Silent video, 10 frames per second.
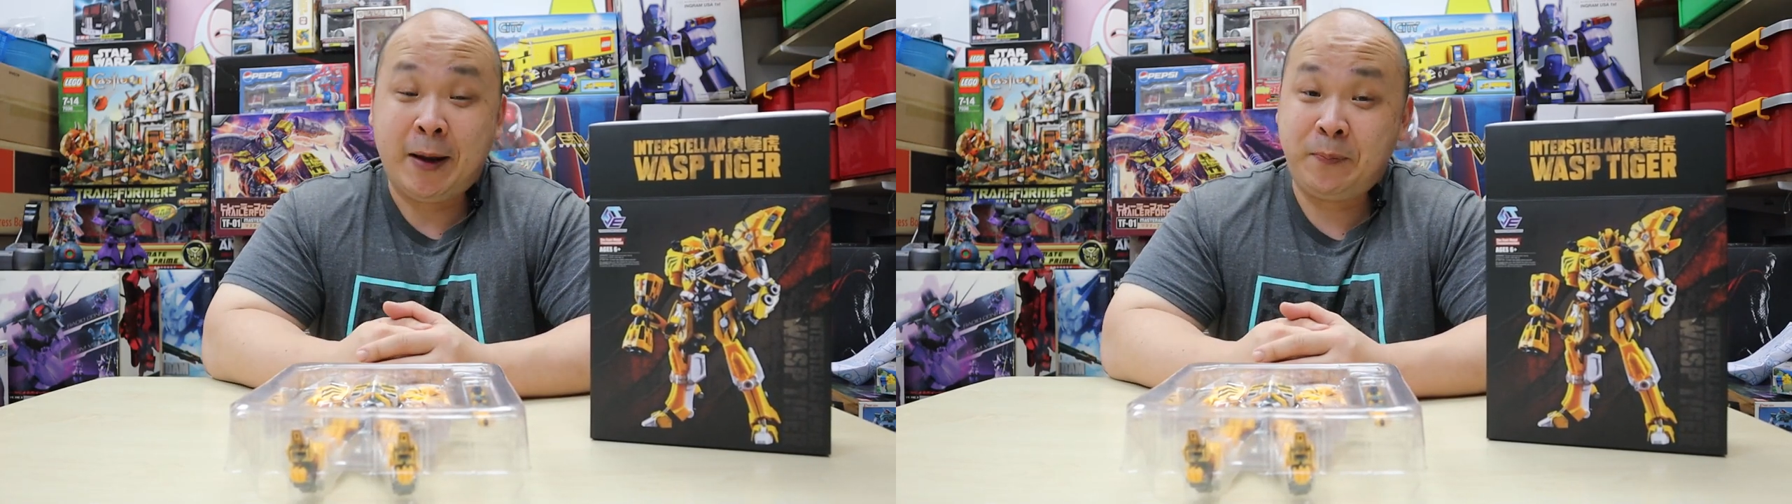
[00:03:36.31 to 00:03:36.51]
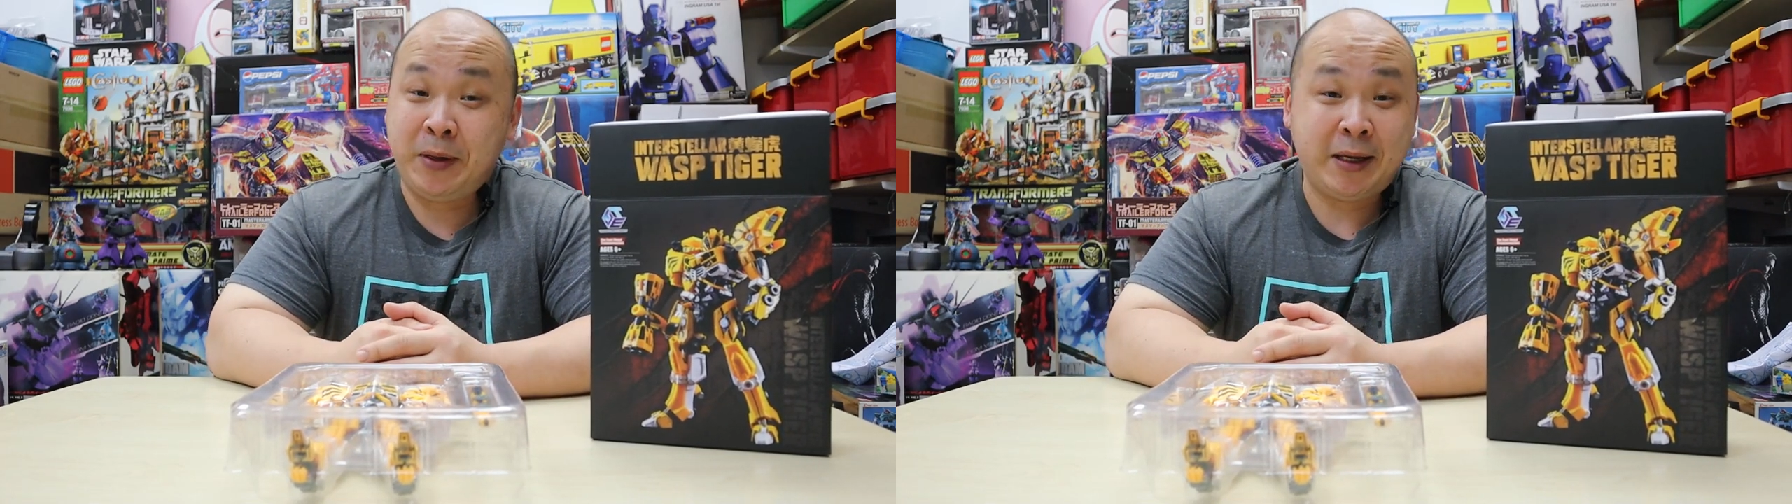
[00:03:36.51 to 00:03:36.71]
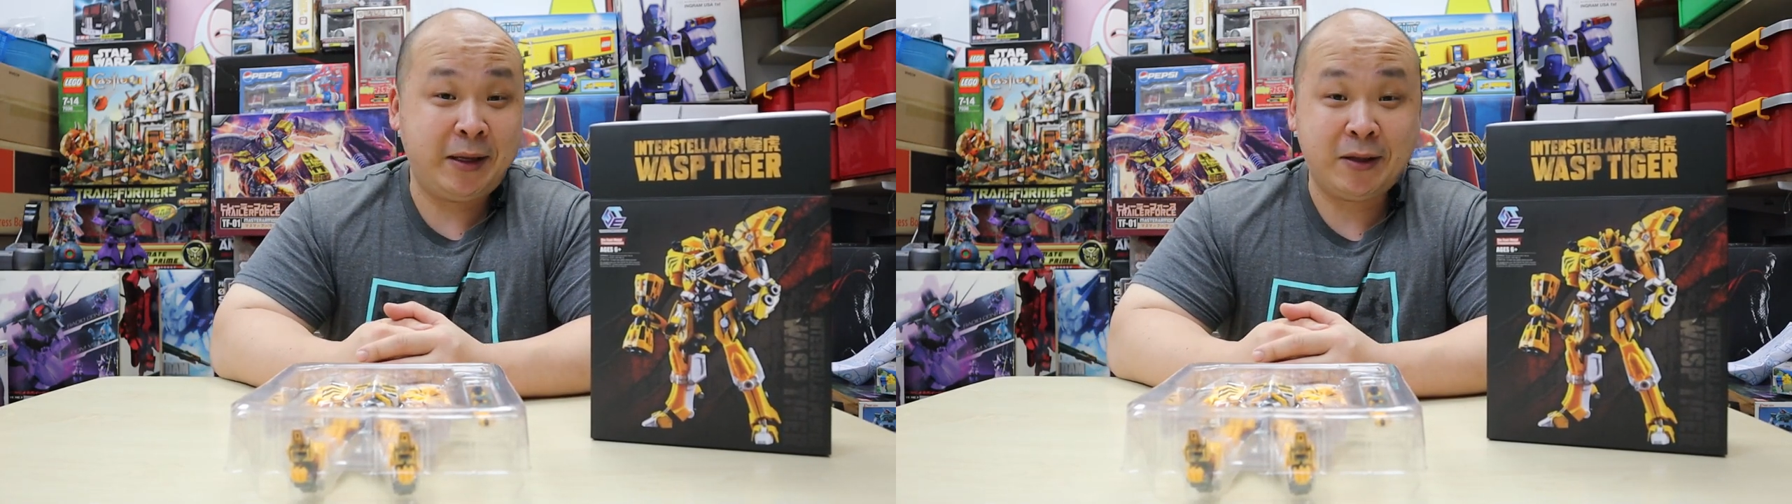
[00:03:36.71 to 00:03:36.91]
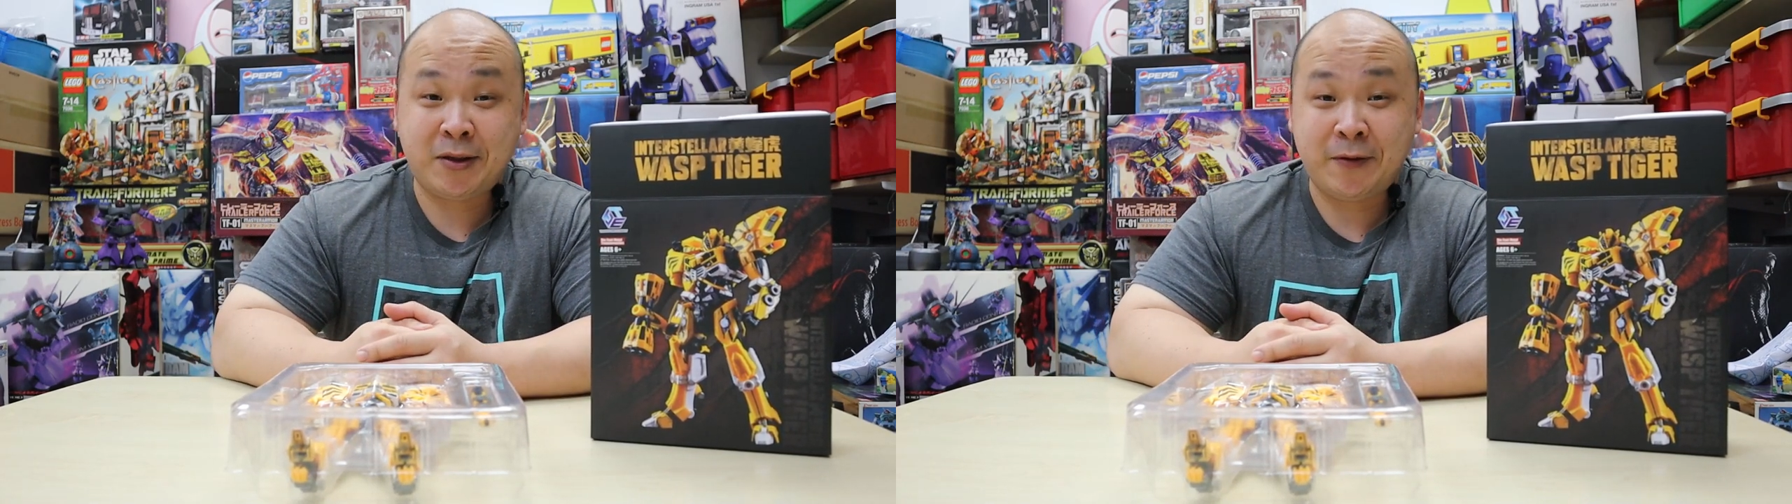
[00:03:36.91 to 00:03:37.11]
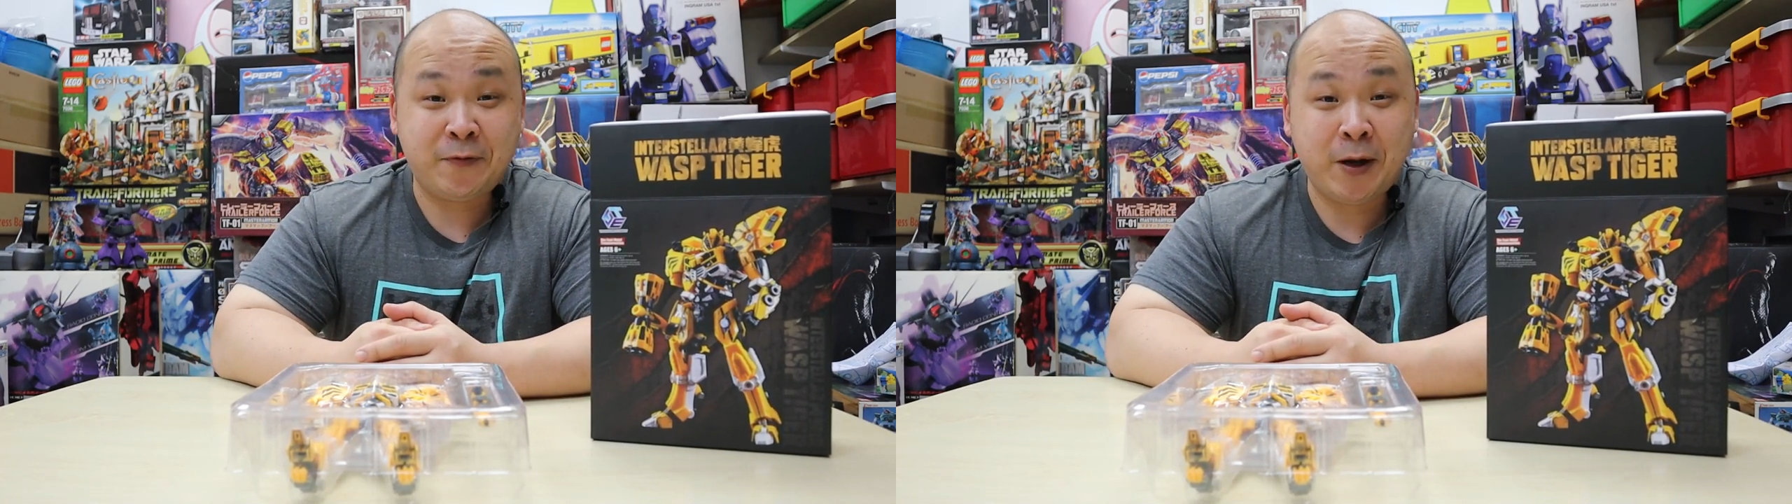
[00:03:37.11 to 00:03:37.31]
and picking the
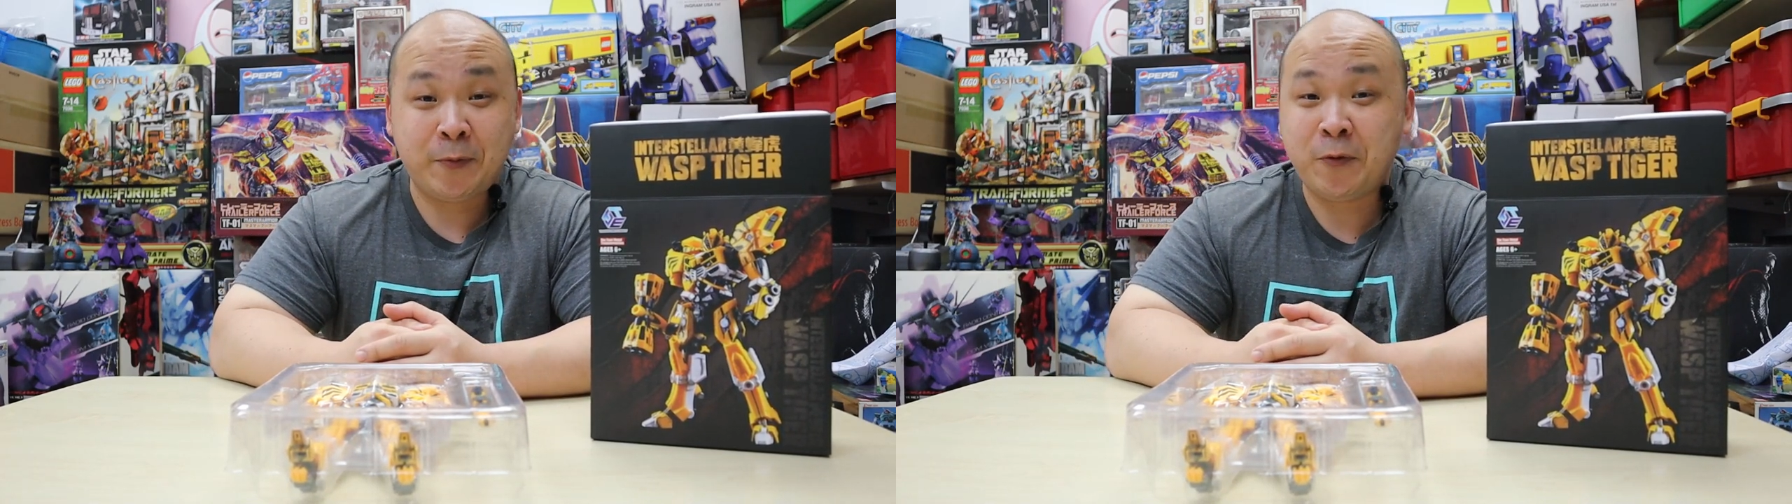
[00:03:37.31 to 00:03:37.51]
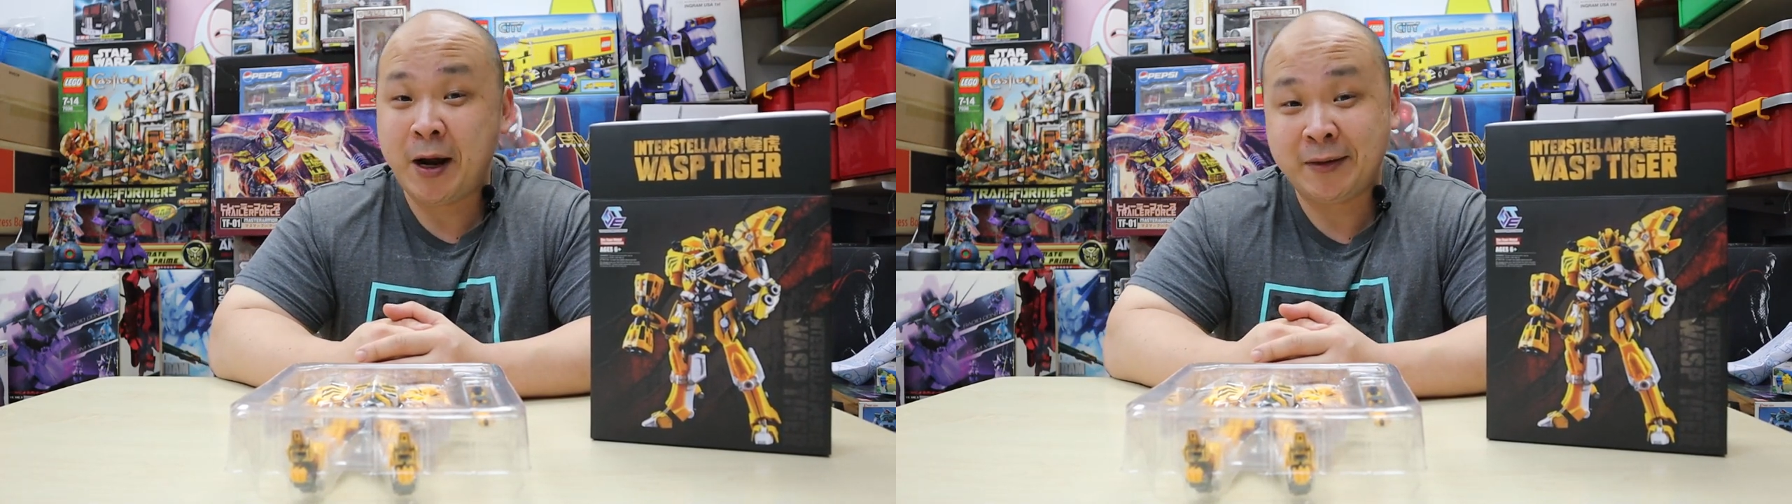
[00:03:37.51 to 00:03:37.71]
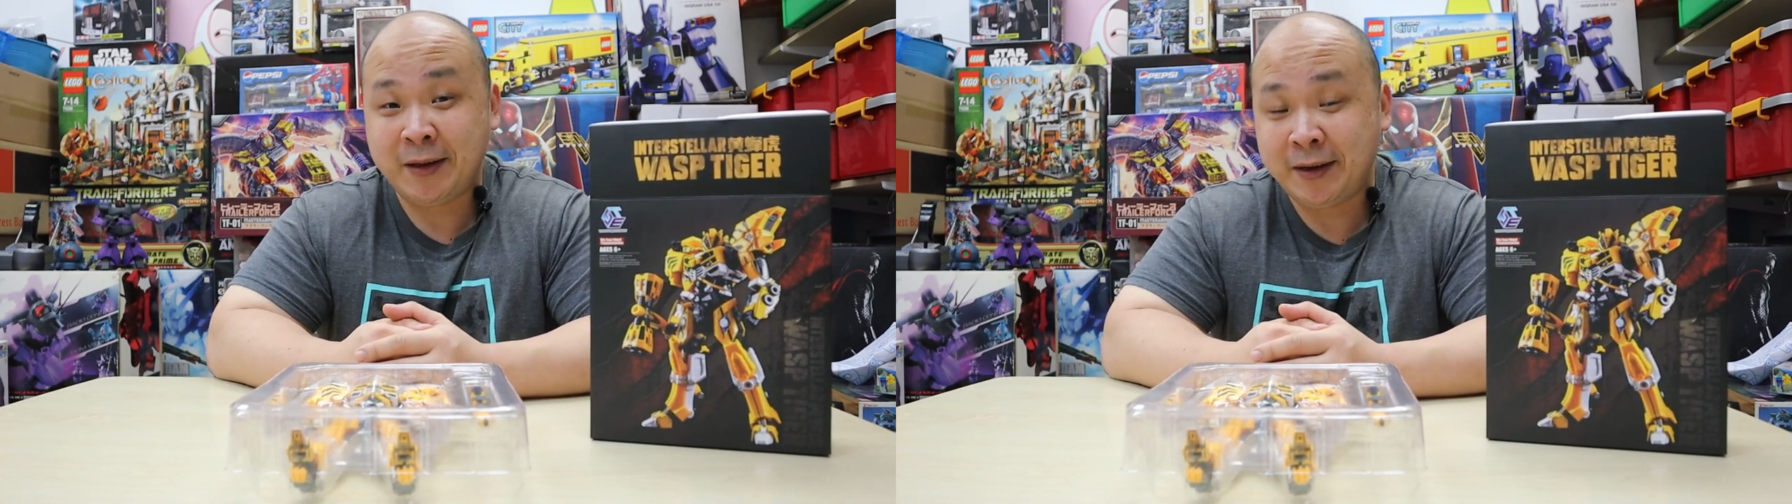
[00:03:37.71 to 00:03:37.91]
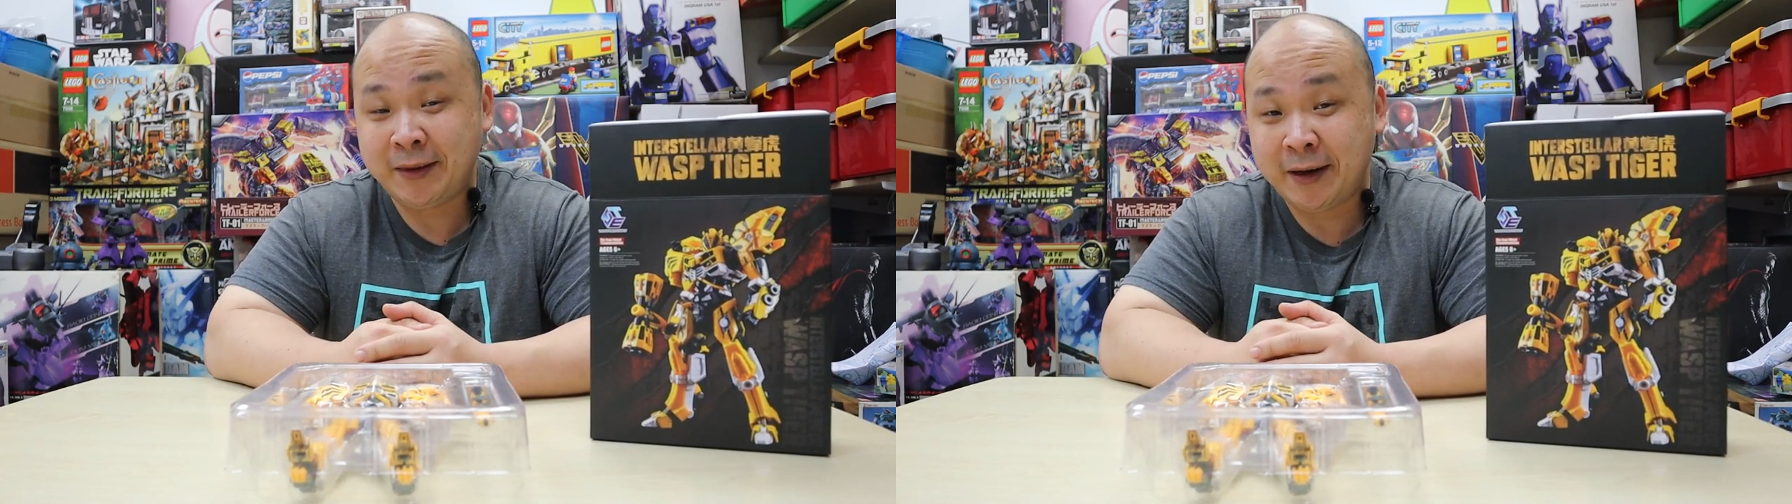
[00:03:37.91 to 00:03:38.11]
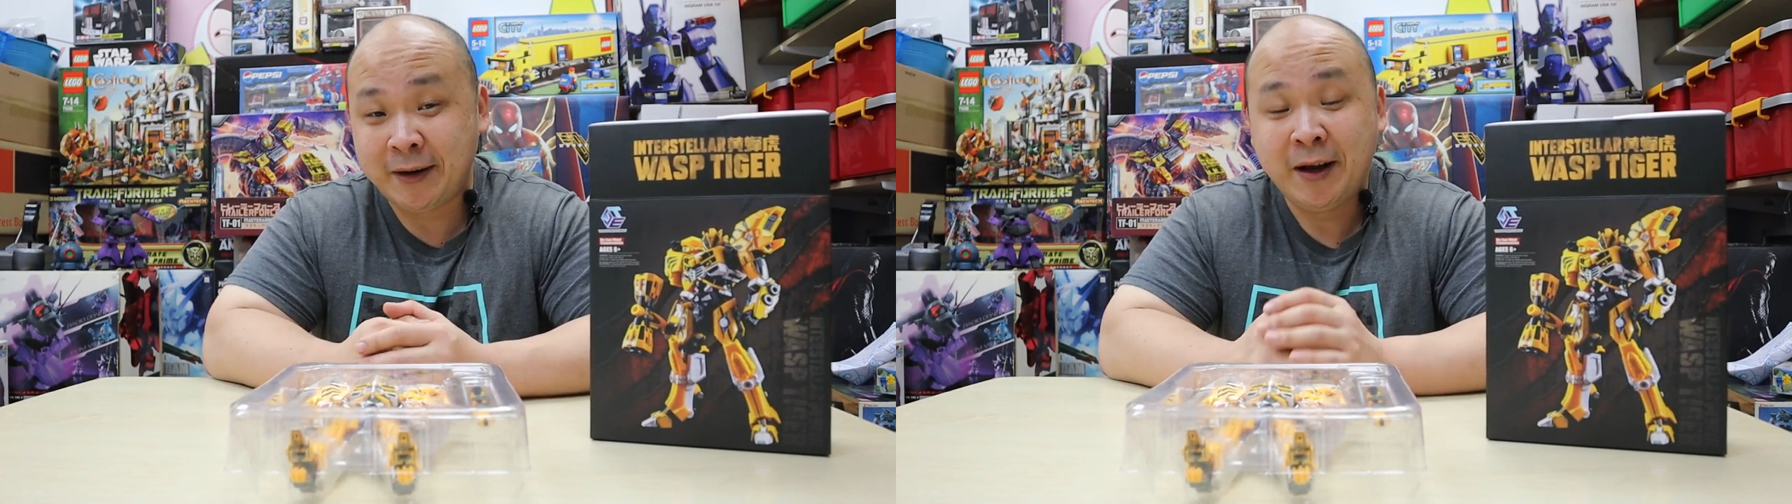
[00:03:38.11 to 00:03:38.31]
stuff up right then
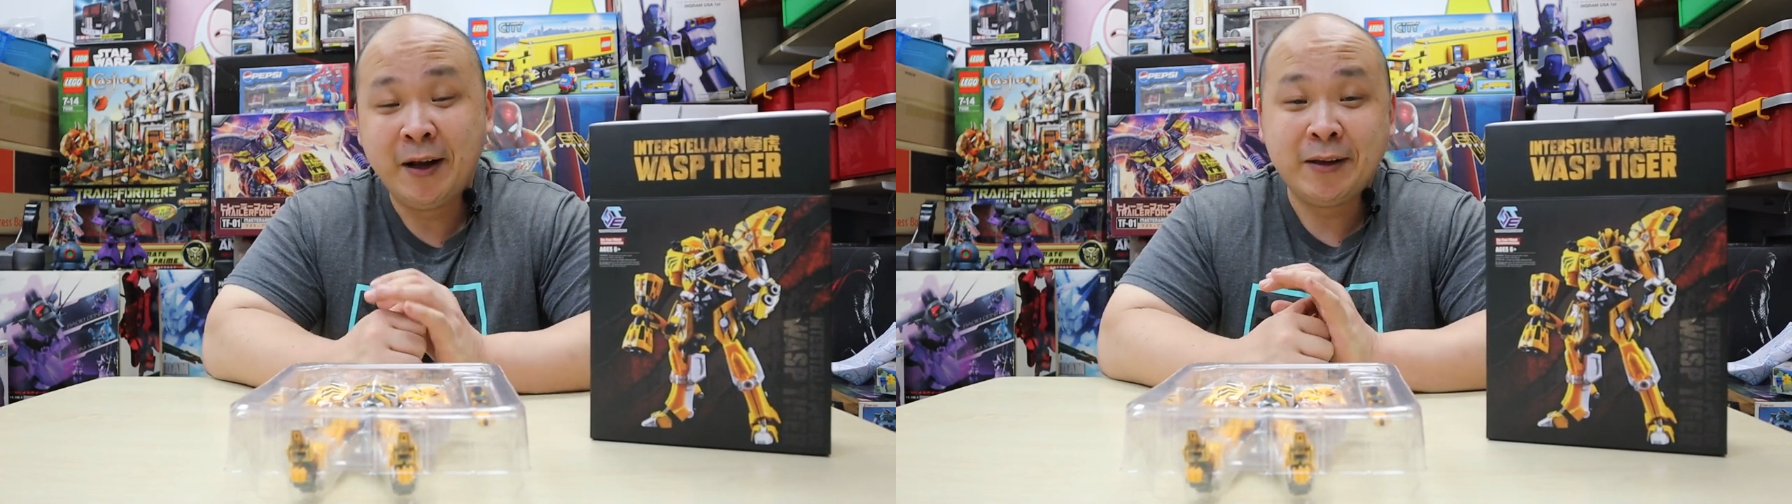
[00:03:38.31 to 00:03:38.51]
and there.